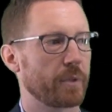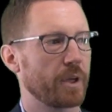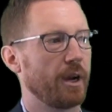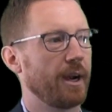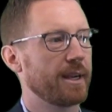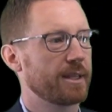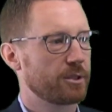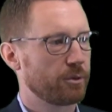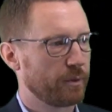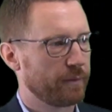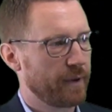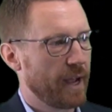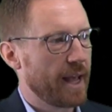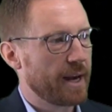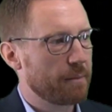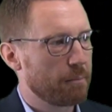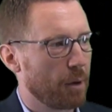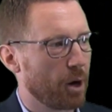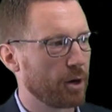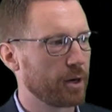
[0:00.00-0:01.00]
All right, so we've
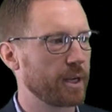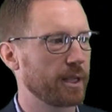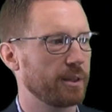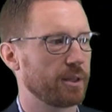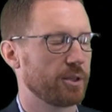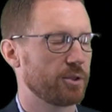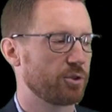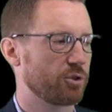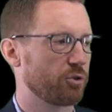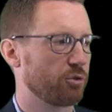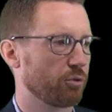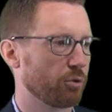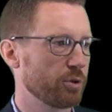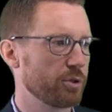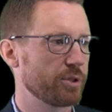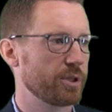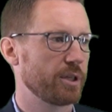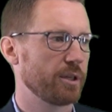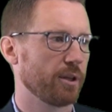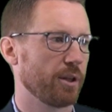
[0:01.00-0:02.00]
got a market that's
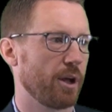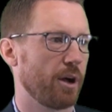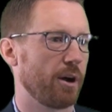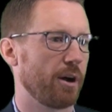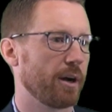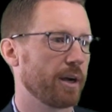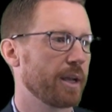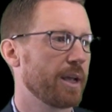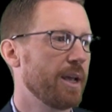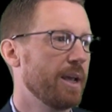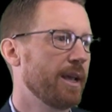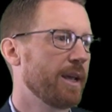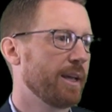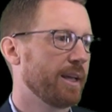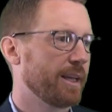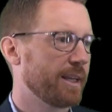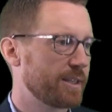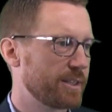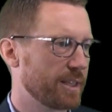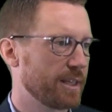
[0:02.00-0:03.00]
cruising along.
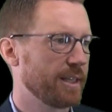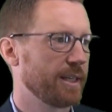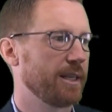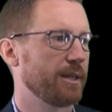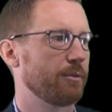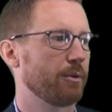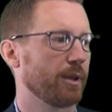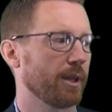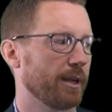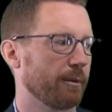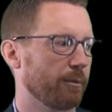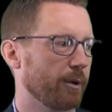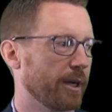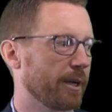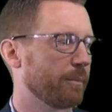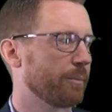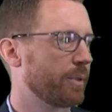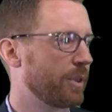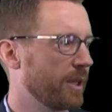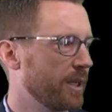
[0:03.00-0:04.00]
It's in
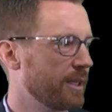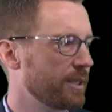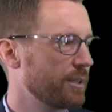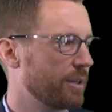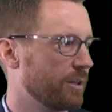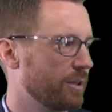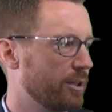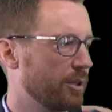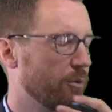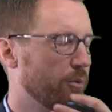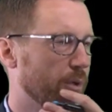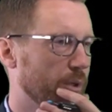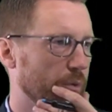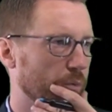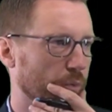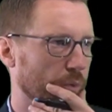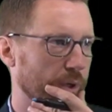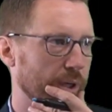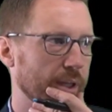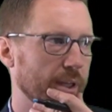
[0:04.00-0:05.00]
equilibrium. Things are doing
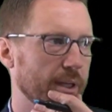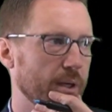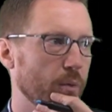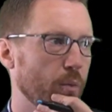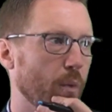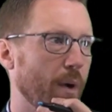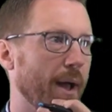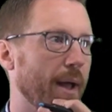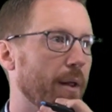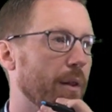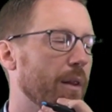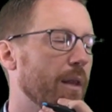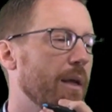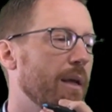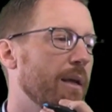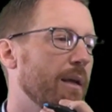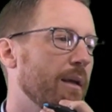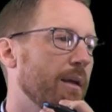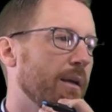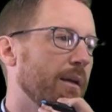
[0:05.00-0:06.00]
really well.
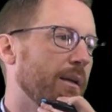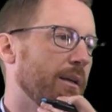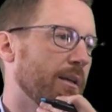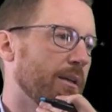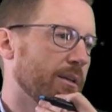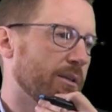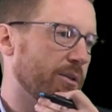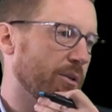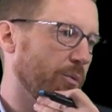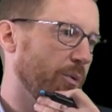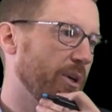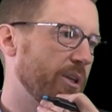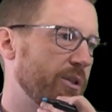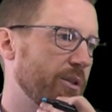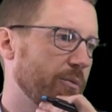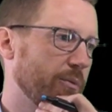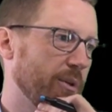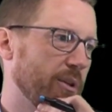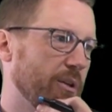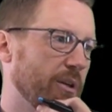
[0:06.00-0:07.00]
So what
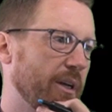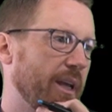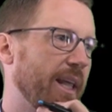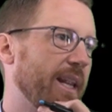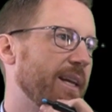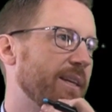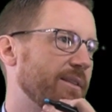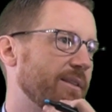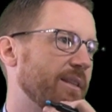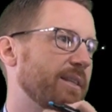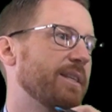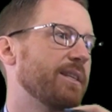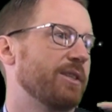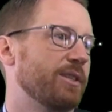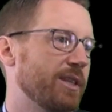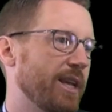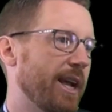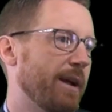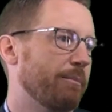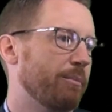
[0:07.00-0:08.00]
should we look at as an
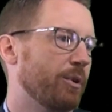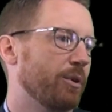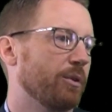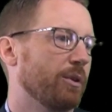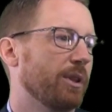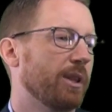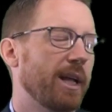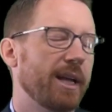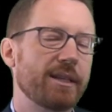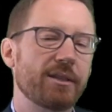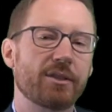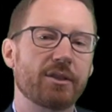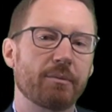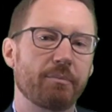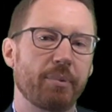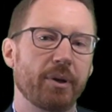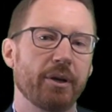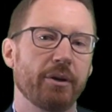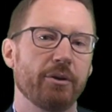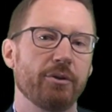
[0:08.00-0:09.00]
example? Let's
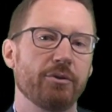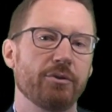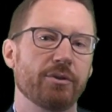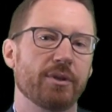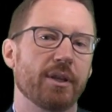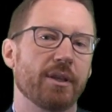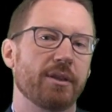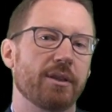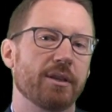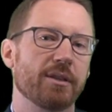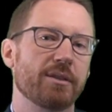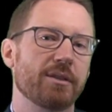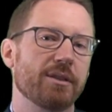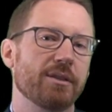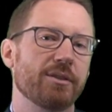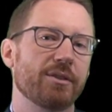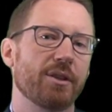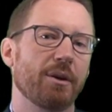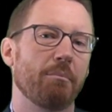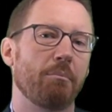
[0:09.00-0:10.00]
suppose that this
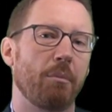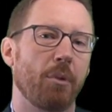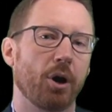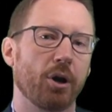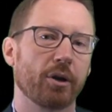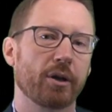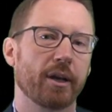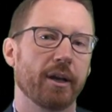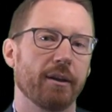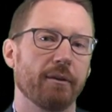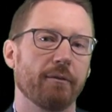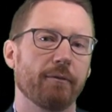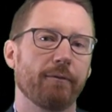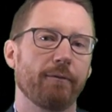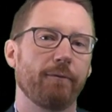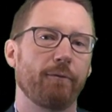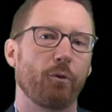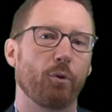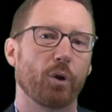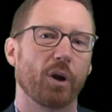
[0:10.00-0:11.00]
is the market
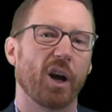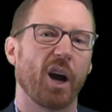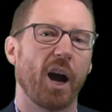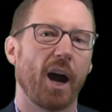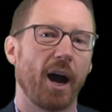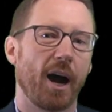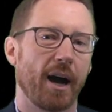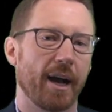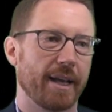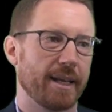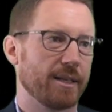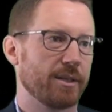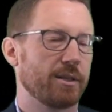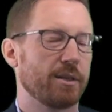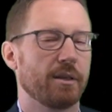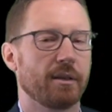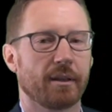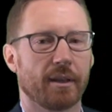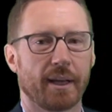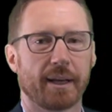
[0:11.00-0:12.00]
for
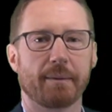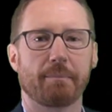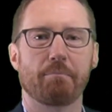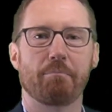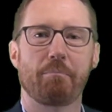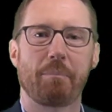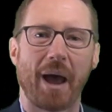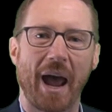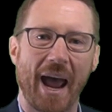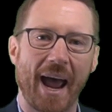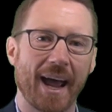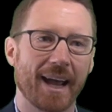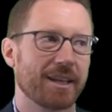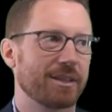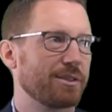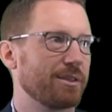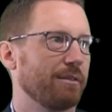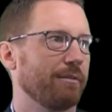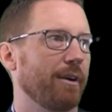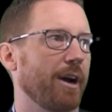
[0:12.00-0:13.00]
ice, like
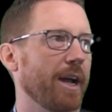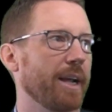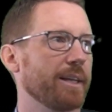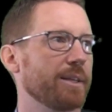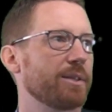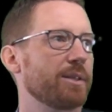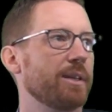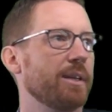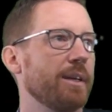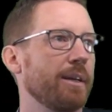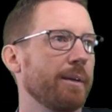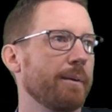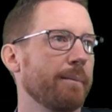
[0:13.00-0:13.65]
bags of ice,